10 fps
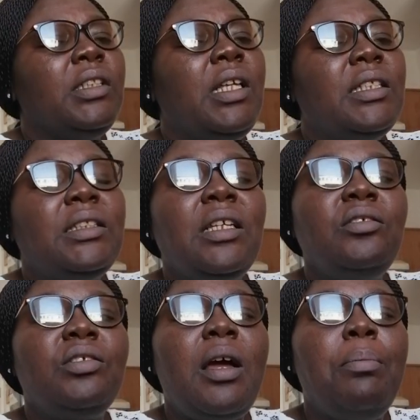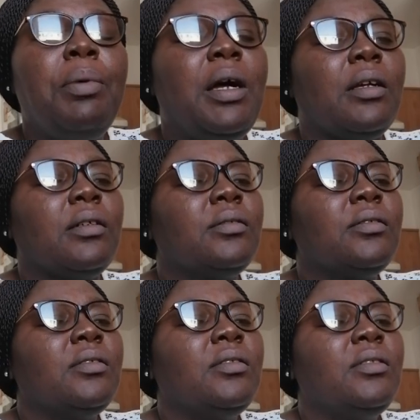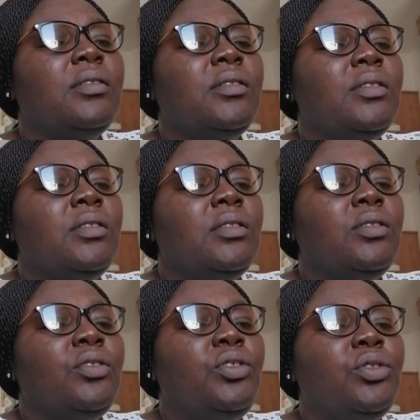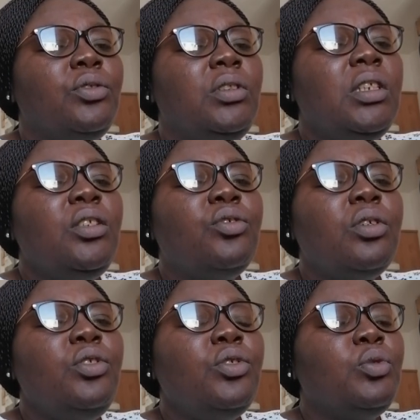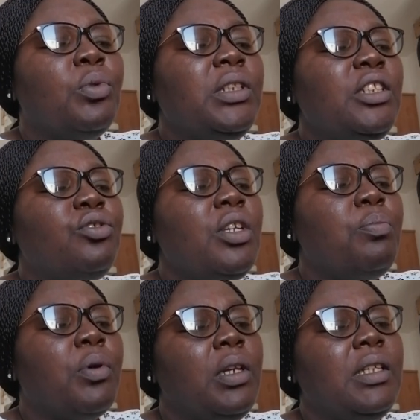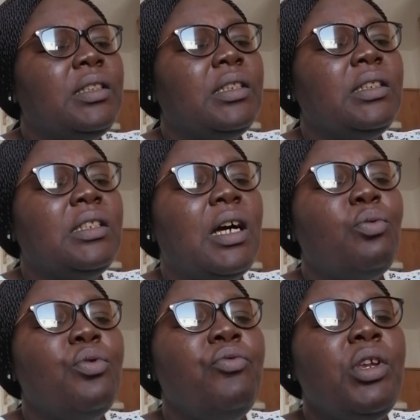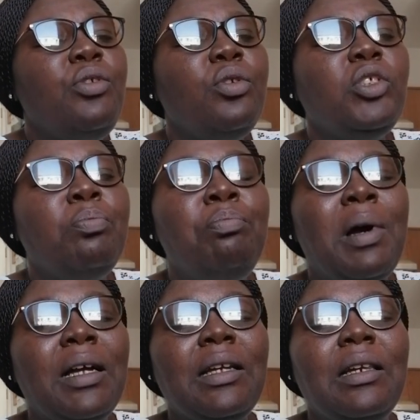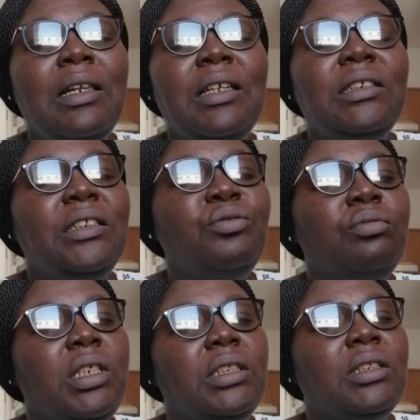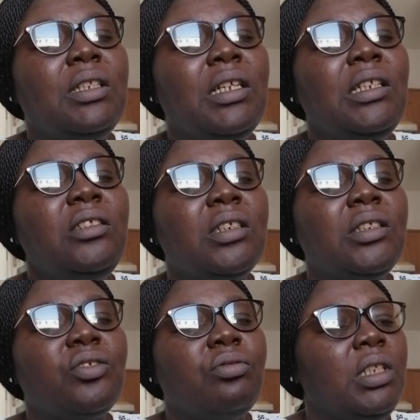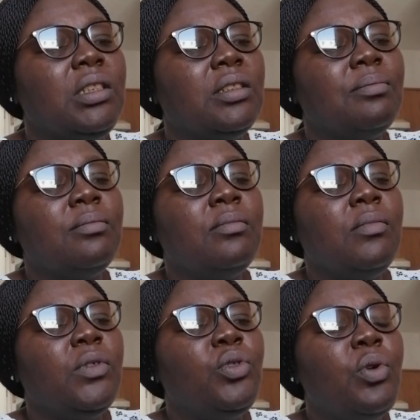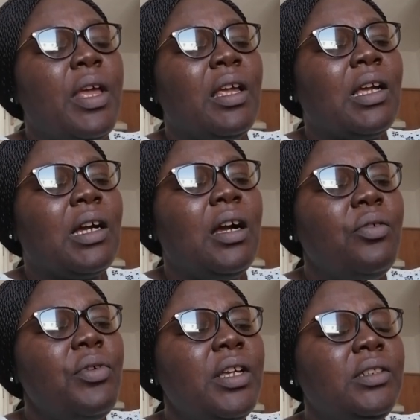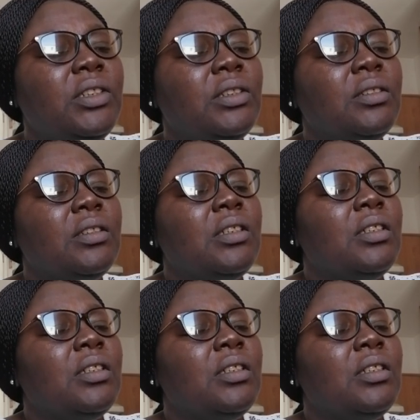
The central bank should introduce monetary policies that will reduce bank lending rates, the interest rate, to encourage